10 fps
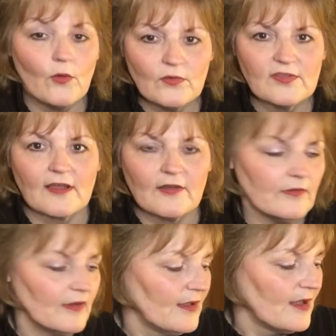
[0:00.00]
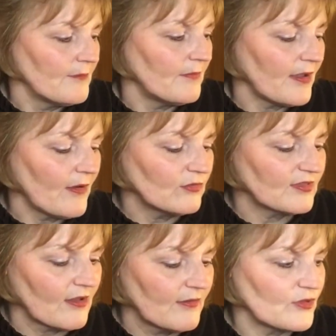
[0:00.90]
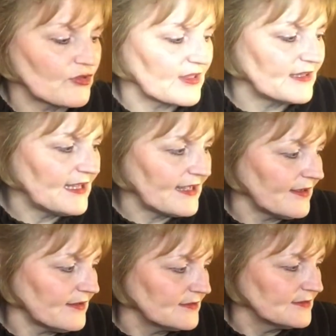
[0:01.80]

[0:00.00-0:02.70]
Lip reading: Also, my old sewing machine here,